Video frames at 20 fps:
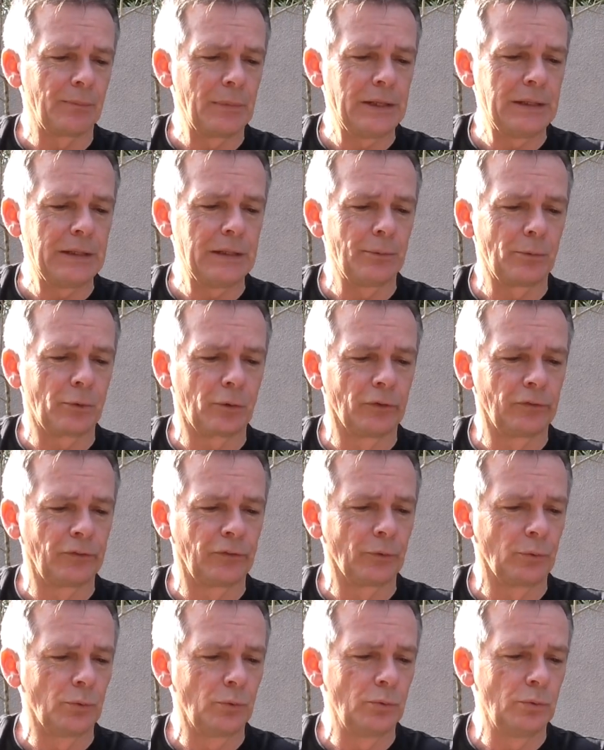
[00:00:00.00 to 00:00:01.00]
Medium
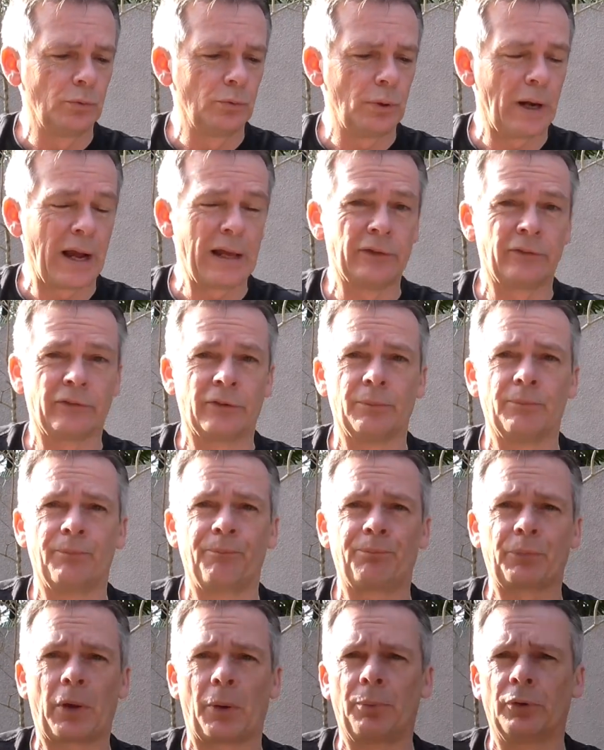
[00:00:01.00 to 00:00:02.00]
crystal, and
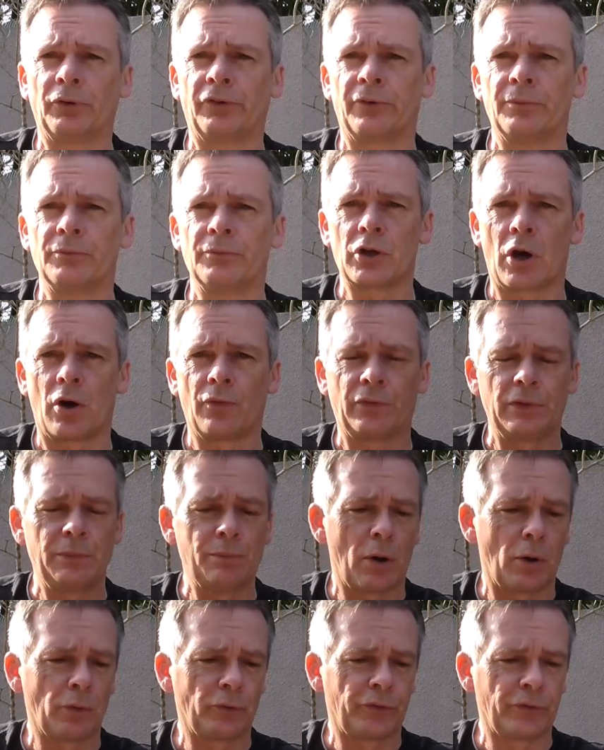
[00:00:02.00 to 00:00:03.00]
I put Toffee
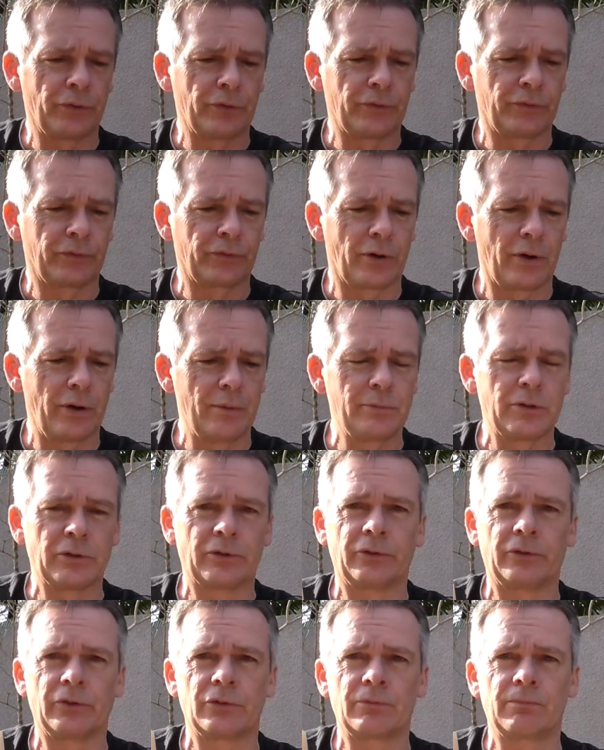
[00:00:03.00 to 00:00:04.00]
malt in this time
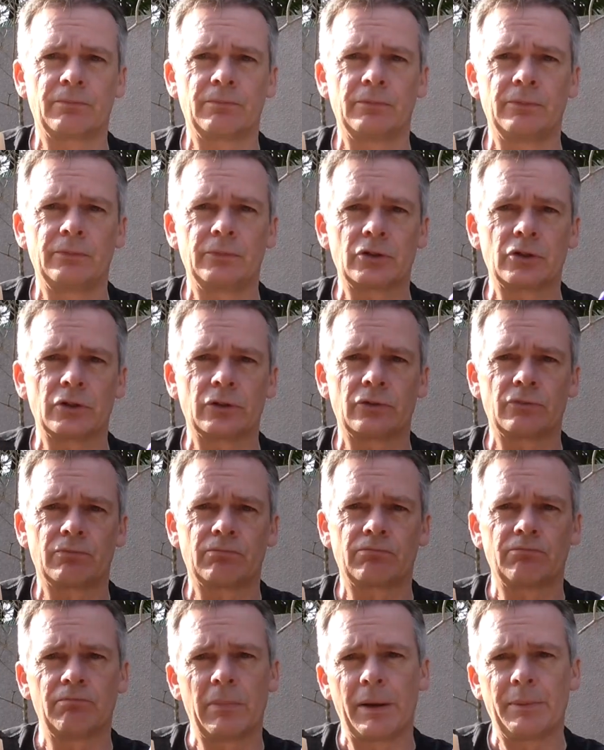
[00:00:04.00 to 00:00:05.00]
just to
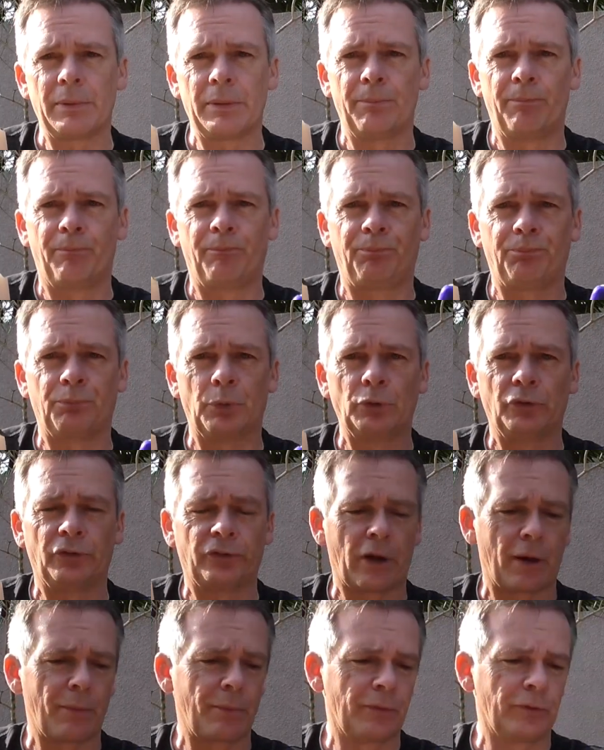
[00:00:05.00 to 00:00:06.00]
maybe
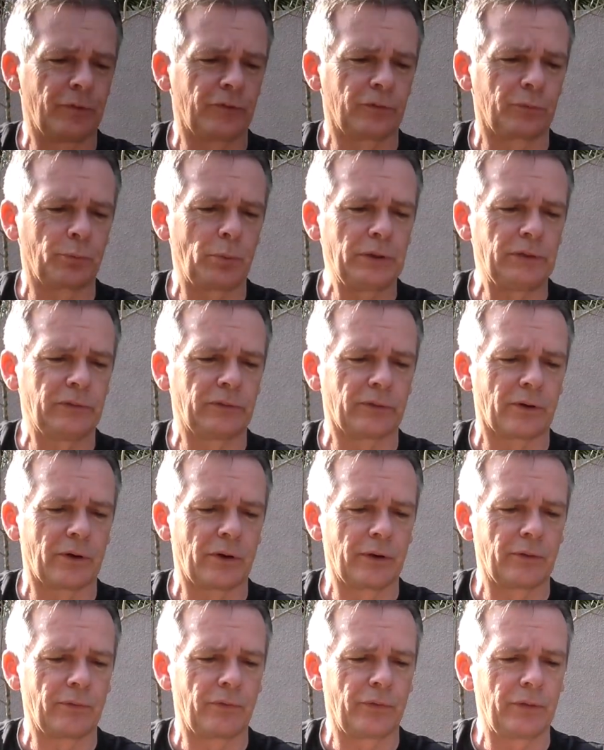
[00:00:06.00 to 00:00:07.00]
boost up the sweet
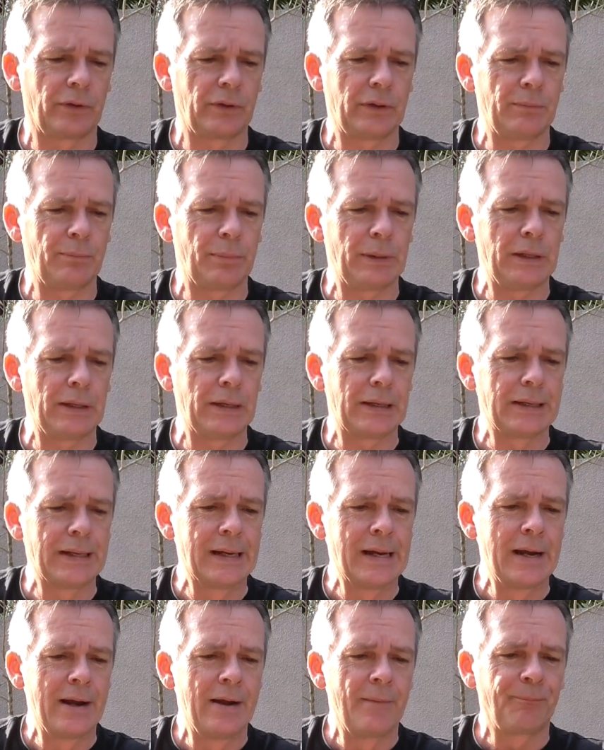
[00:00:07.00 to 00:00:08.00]
side of the beer.
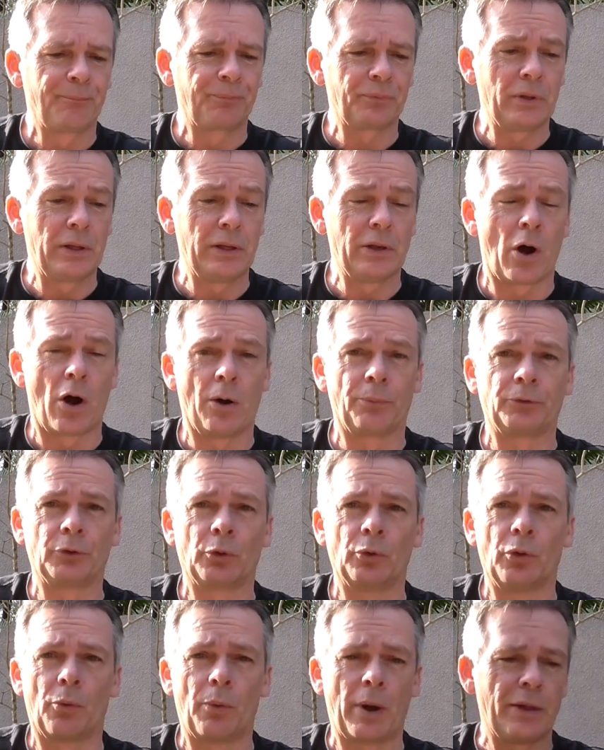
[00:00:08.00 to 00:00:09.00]
And then hopped
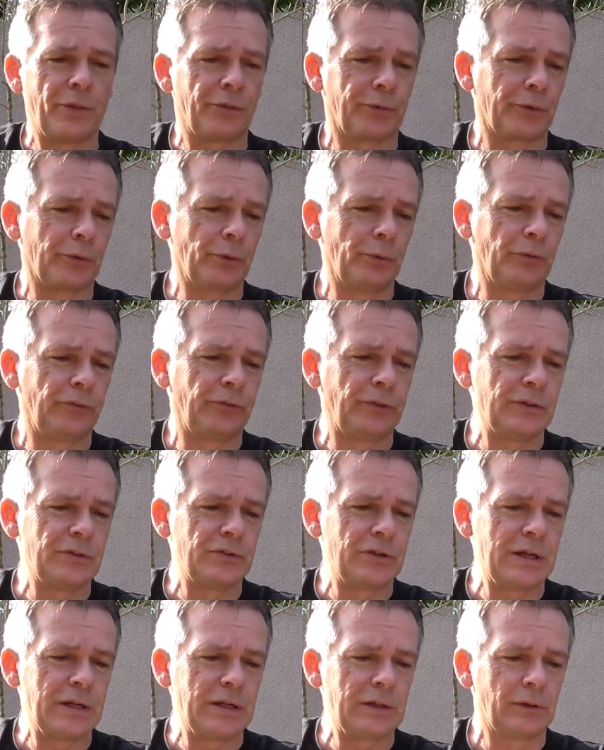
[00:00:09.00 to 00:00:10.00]
all the way through with
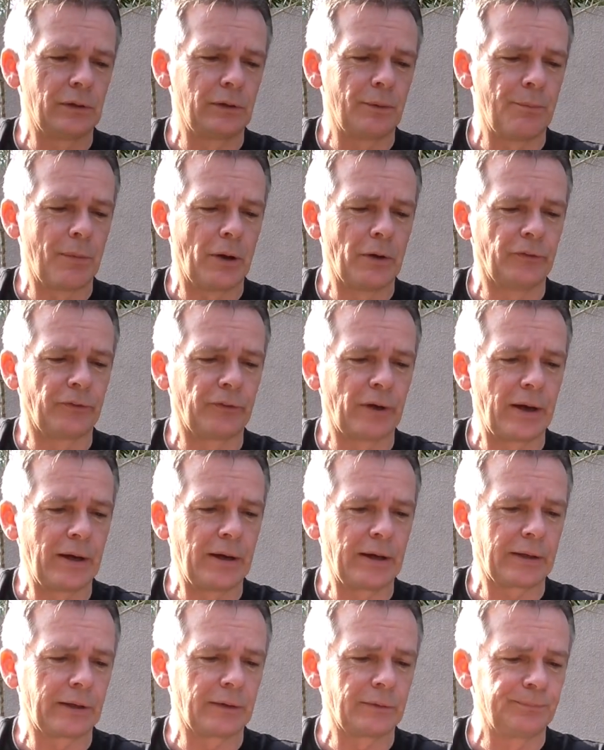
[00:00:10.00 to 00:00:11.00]
Centennial and
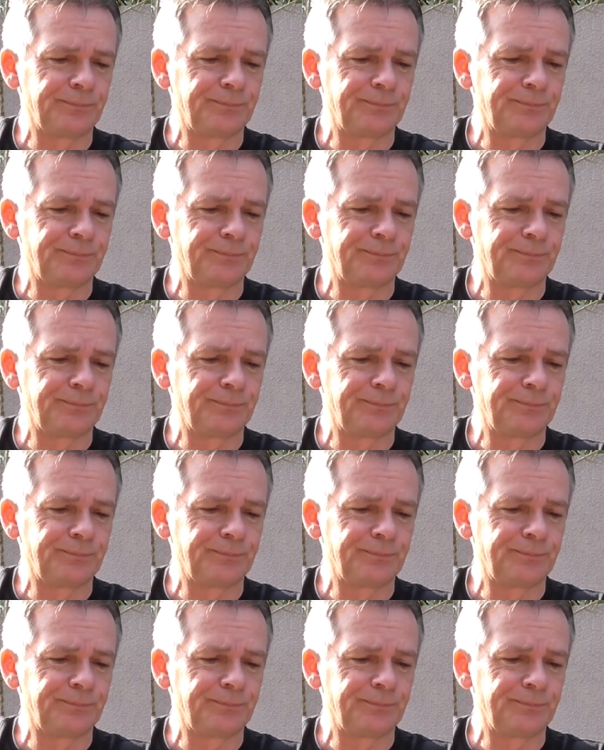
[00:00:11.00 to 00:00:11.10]
Mosaic.